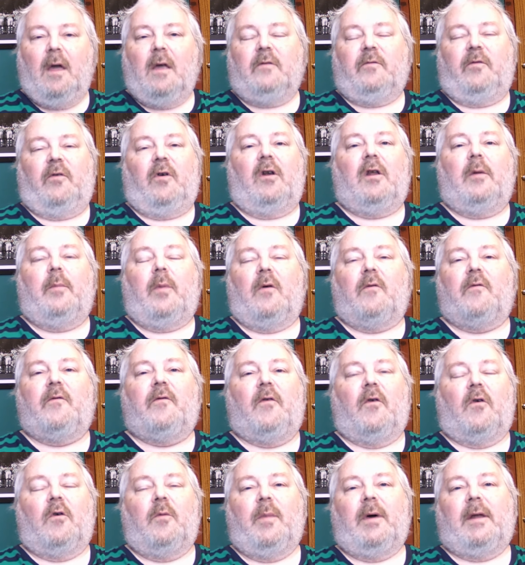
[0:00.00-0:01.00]
for around about
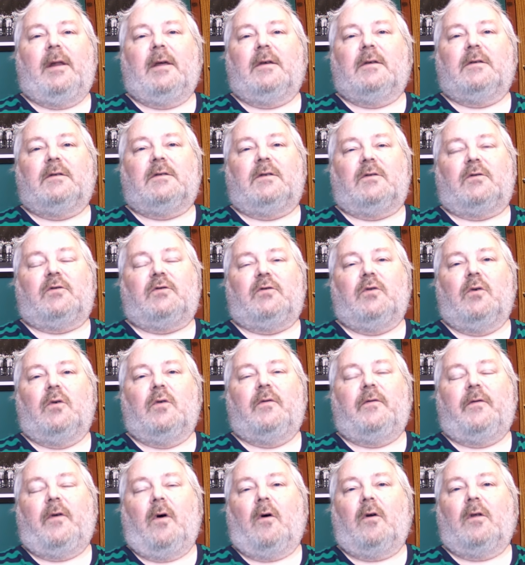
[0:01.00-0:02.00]
4 minutes or so
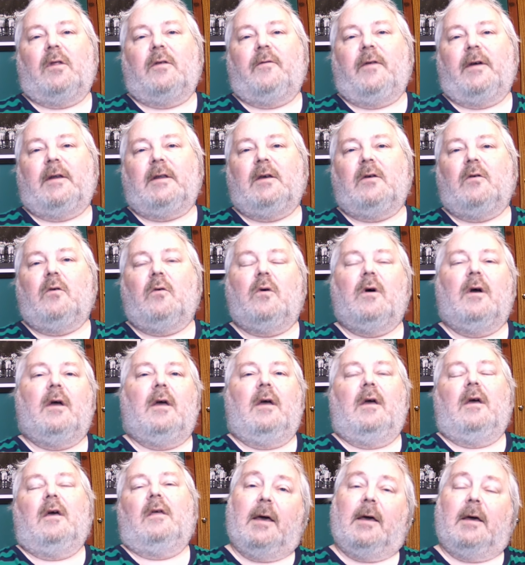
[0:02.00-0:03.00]
for the video.
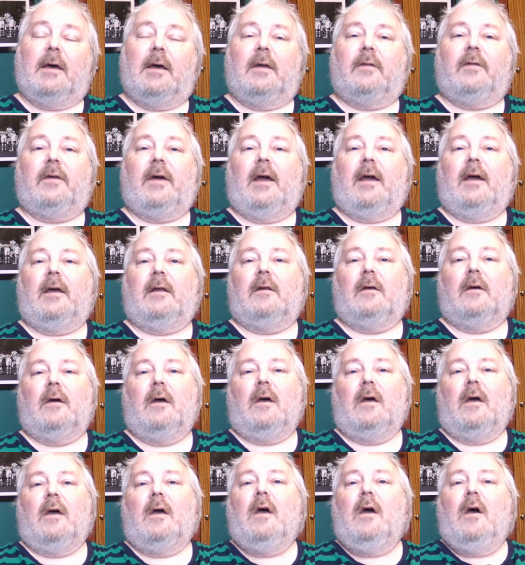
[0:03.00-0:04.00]
And then
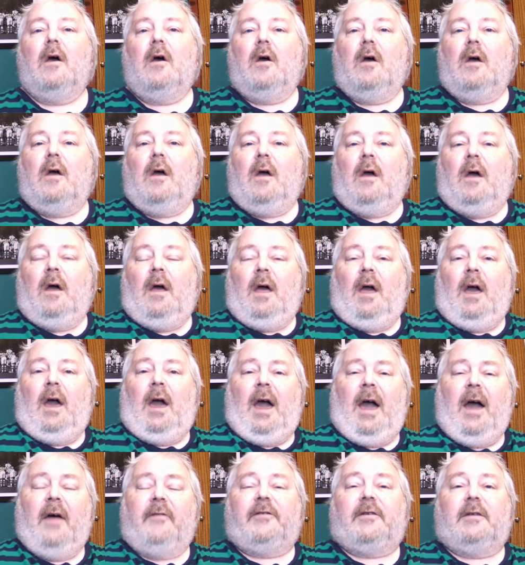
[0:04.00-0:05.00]

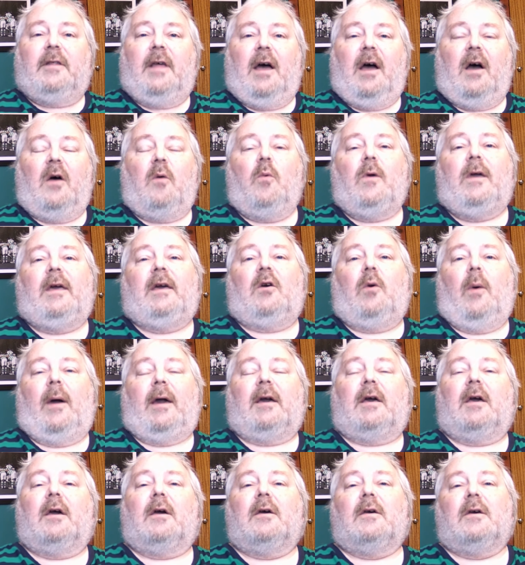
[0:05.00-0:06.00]
after that, wee
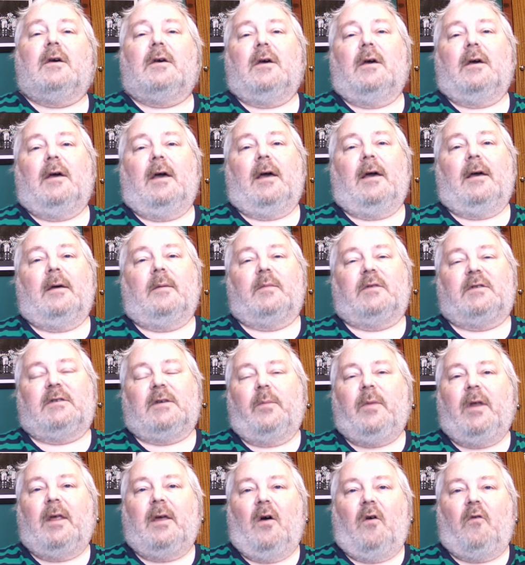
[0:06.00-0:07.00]
quick
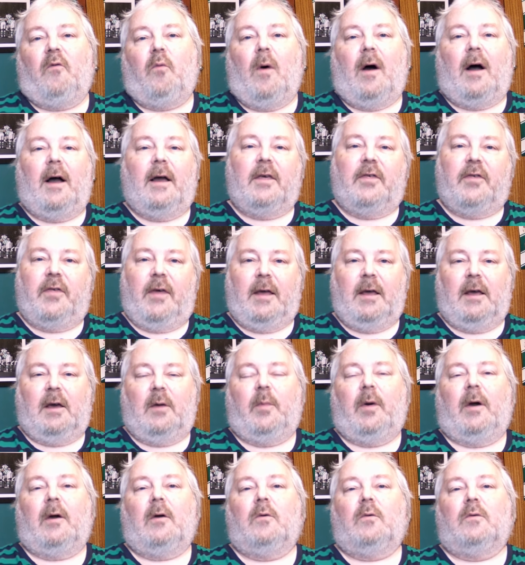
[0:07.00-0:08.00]
summary of what I think
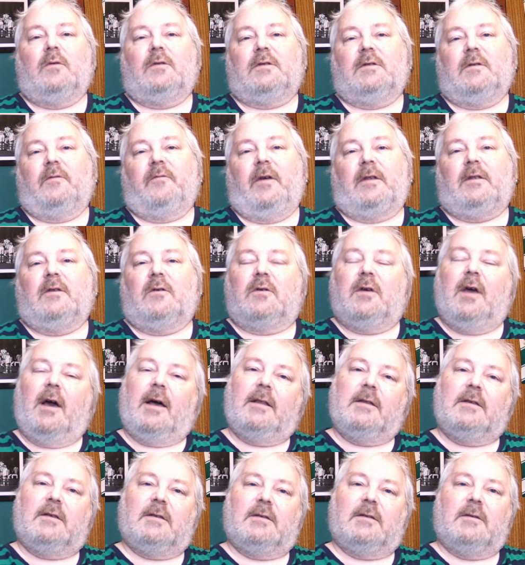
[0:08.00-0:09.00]
about Vindahl
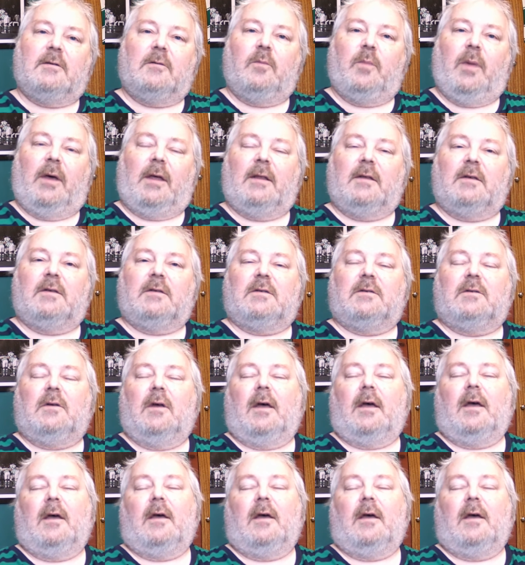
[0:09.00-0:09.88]
Jensen based